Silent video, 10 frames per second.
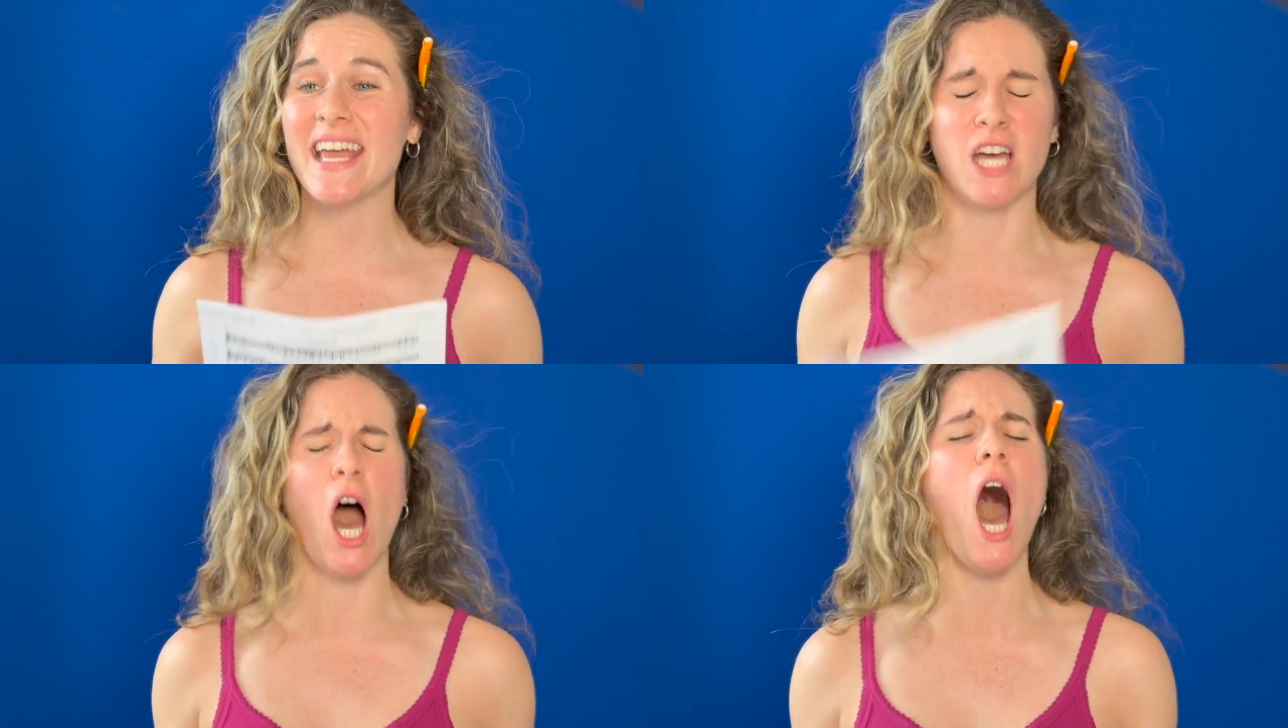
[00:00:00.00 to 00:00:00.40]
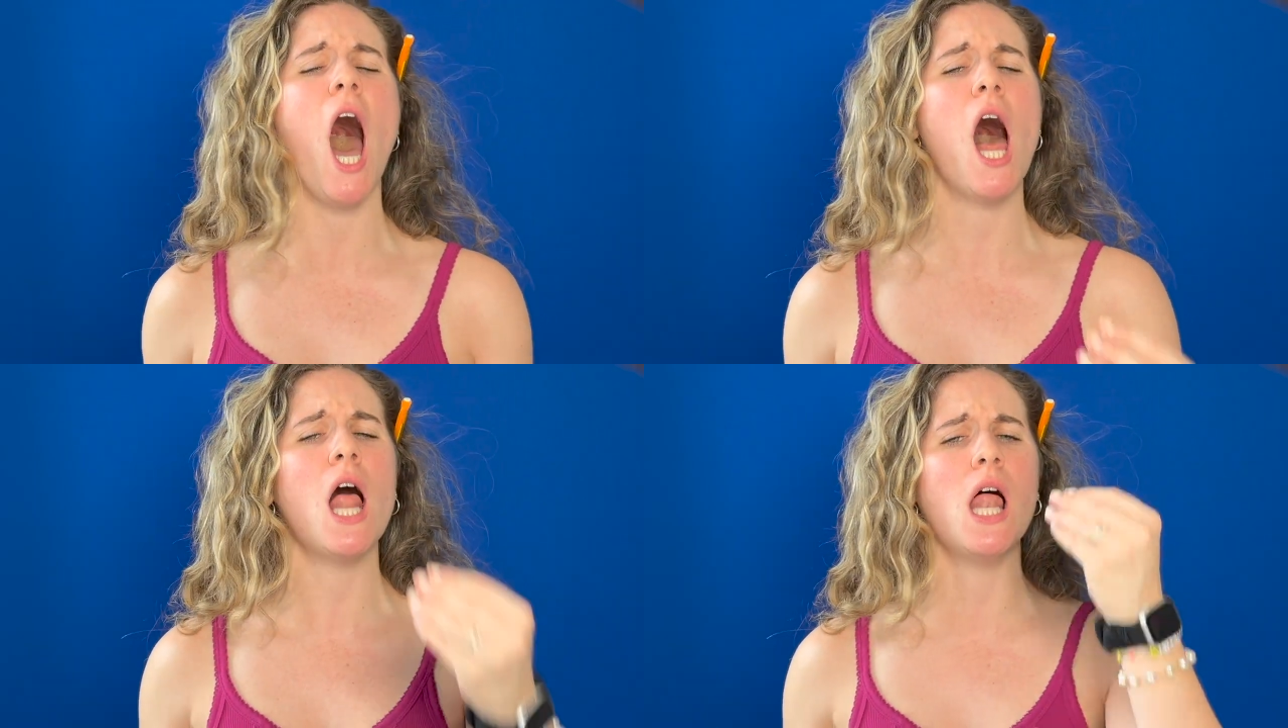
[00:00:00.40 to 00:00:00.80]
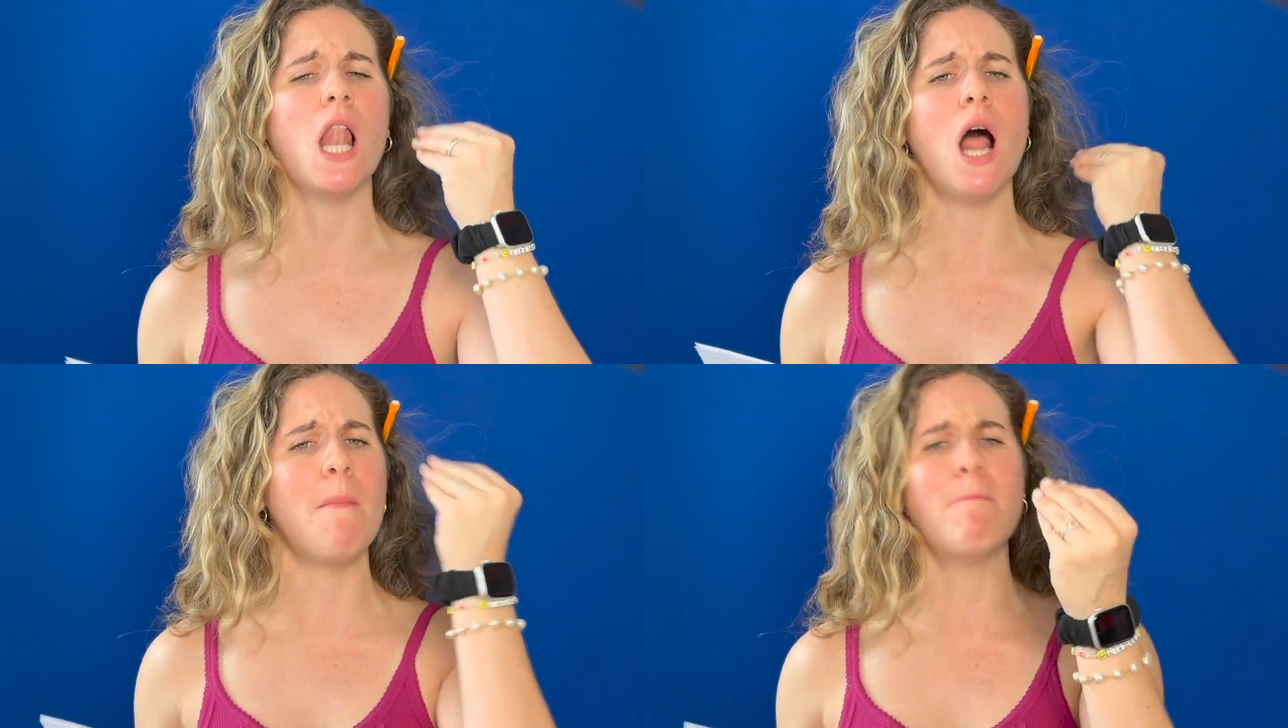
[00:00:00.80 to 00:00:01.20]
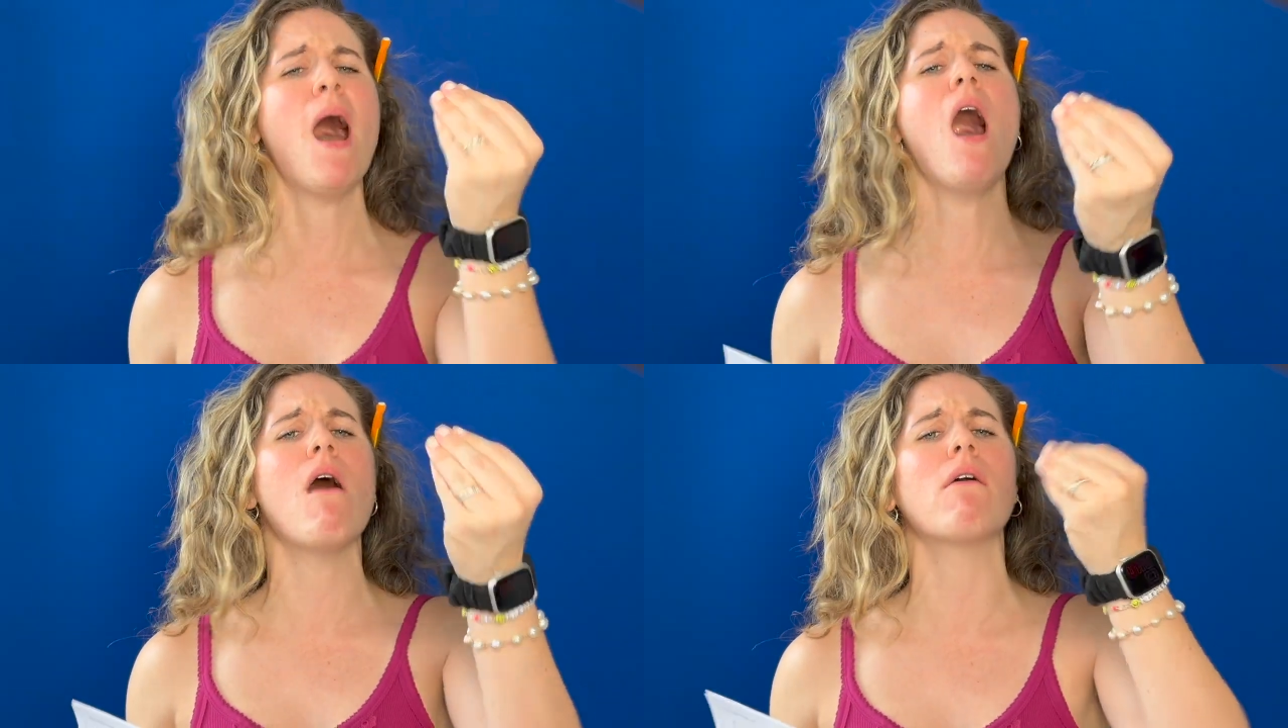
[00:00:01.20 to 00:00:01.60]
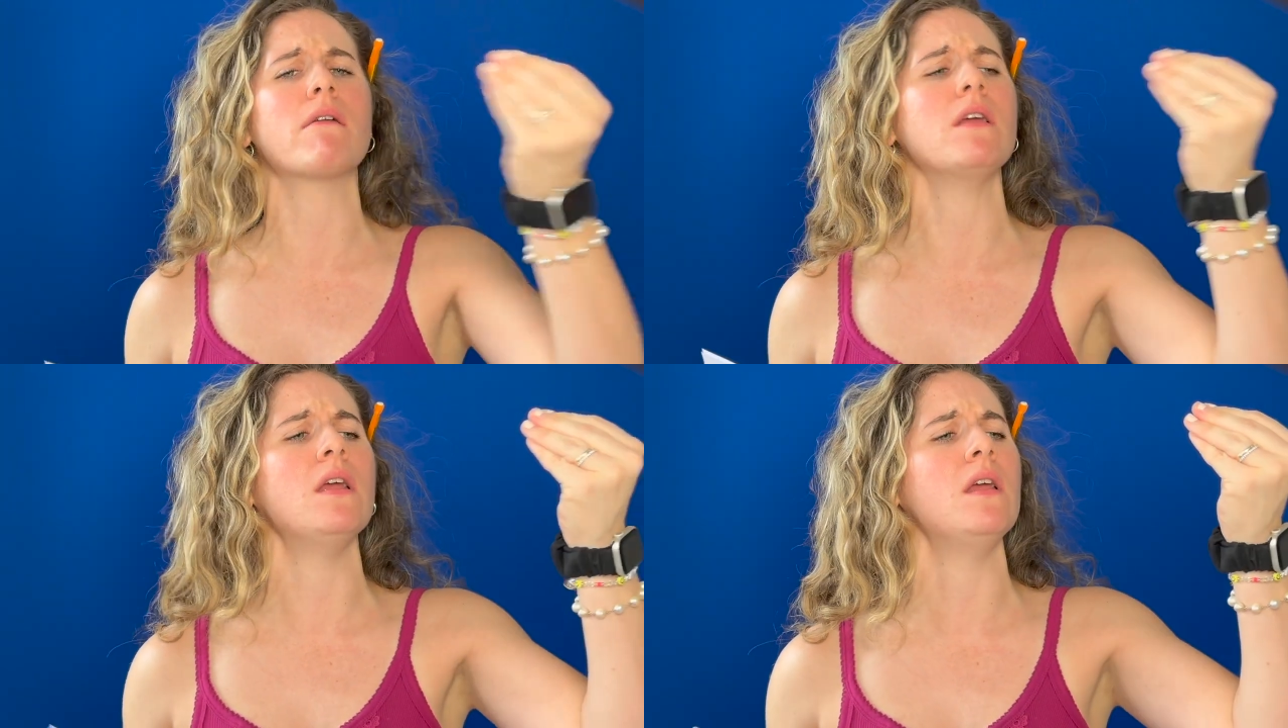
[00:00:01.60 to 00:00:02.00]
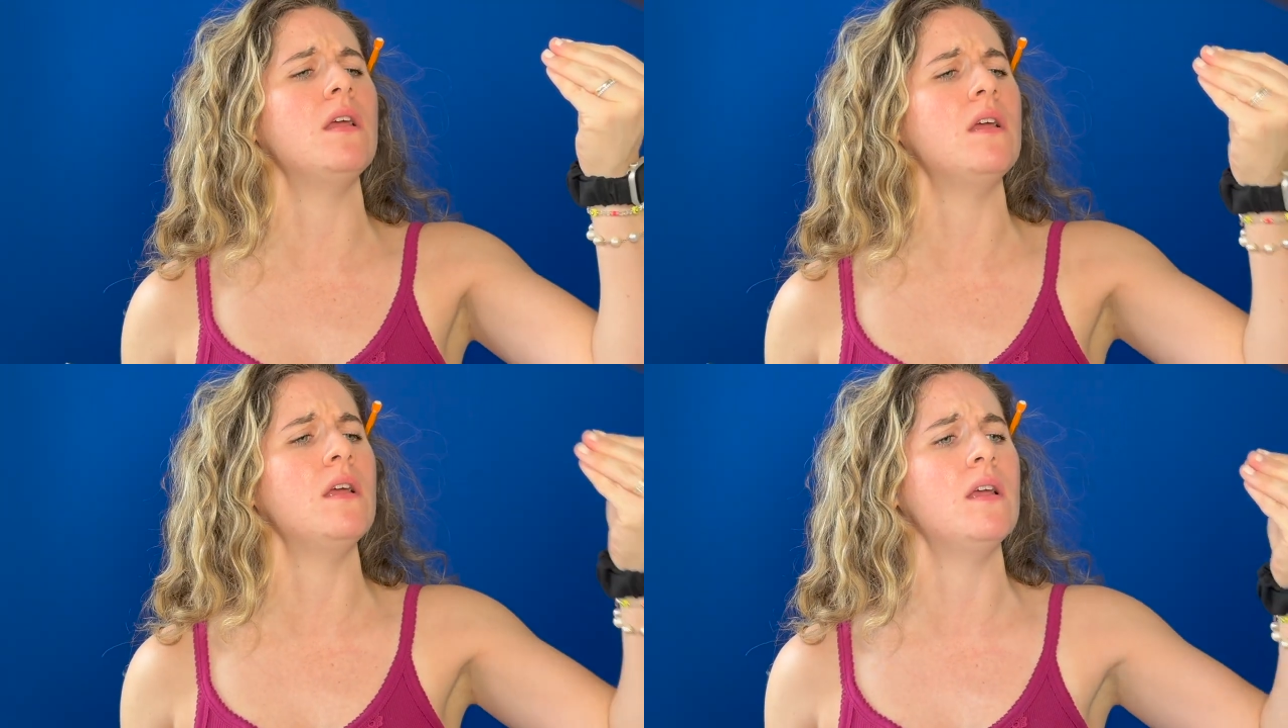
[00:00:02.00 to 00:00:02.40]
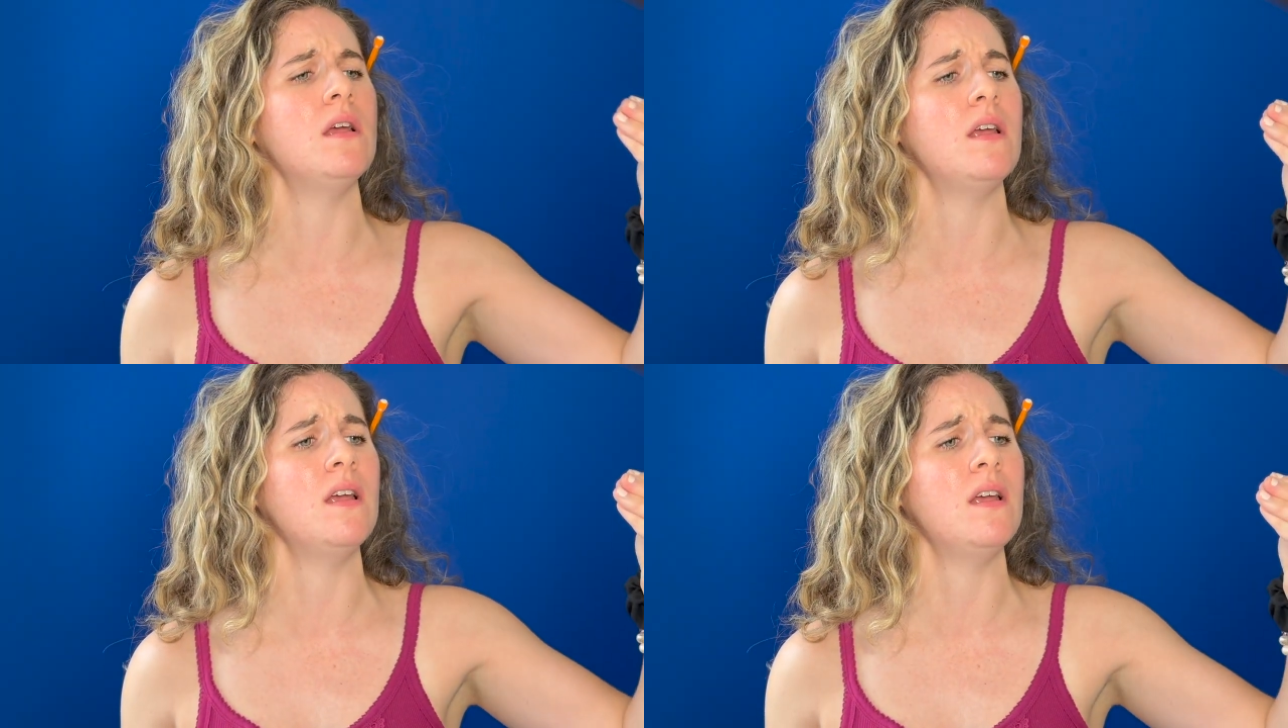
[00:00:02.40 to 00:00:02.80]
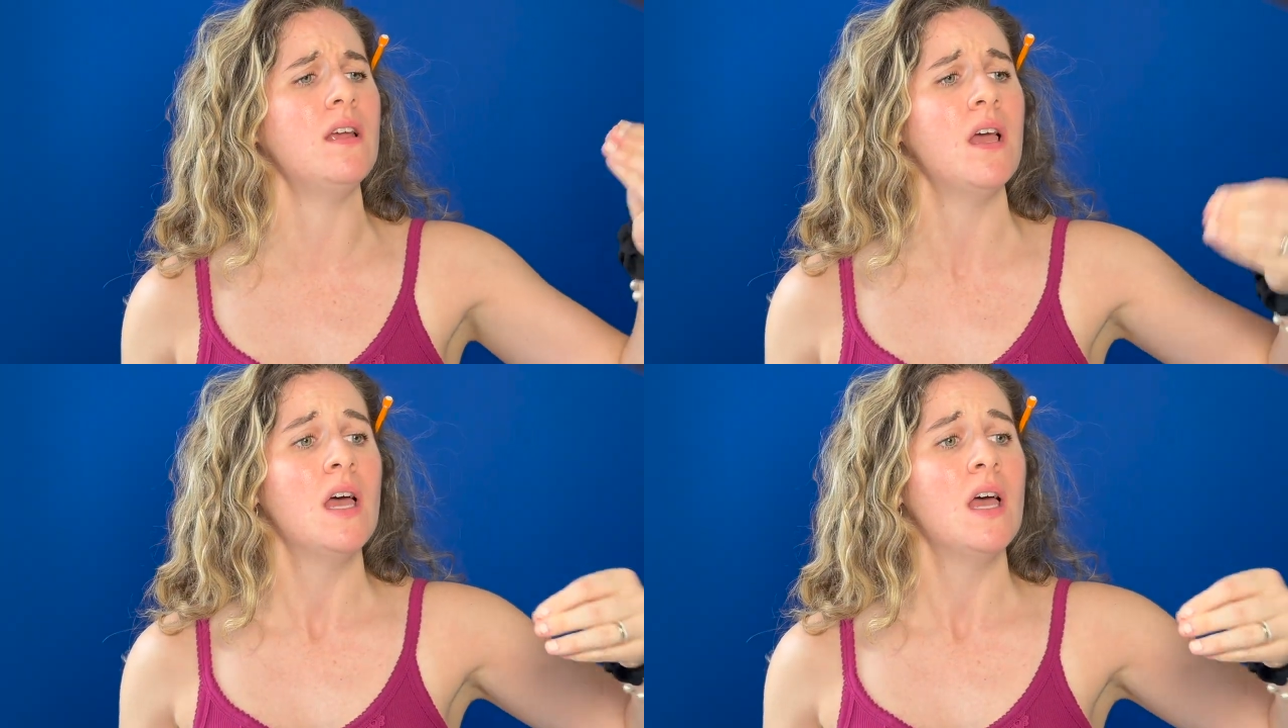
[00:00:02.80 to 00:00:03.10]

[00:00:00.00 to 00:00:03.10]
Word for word: calamari,